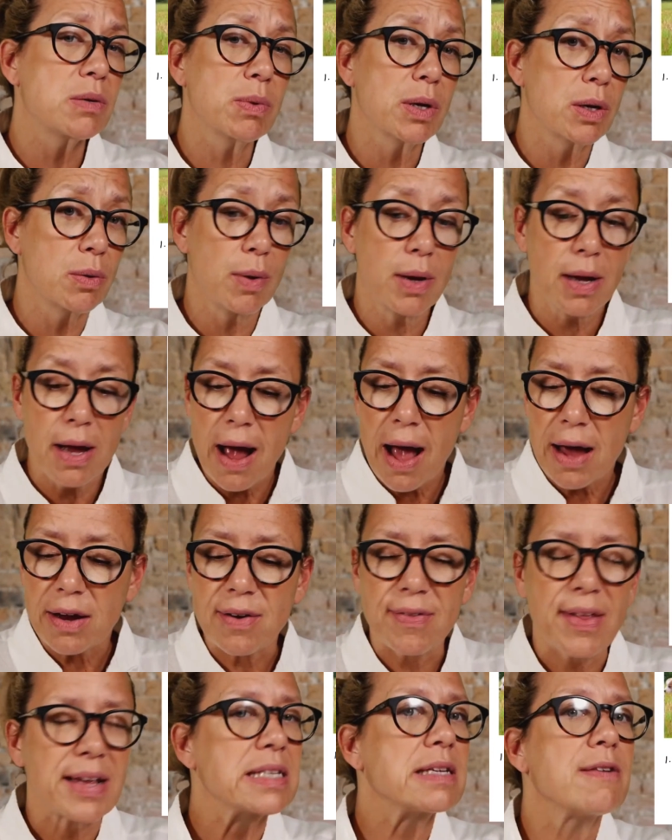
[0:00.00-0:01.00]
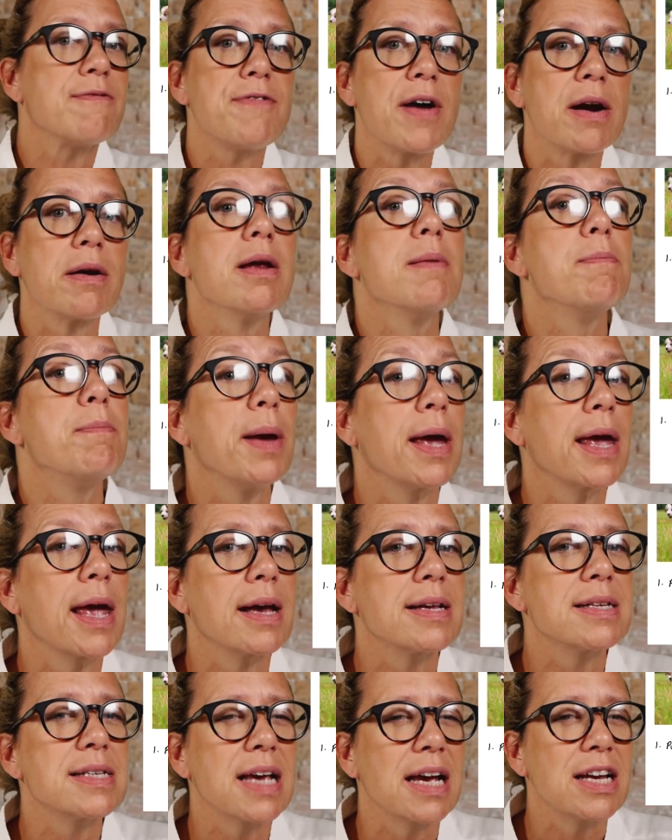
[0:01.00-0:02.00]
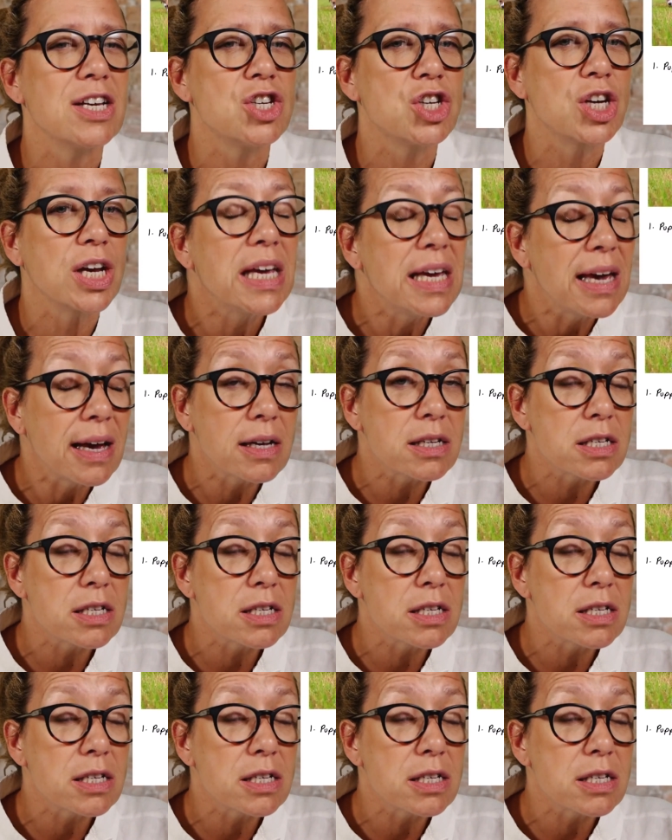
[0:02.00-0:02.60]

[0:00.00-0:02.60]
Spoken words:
I'm going to, that's a very PSHE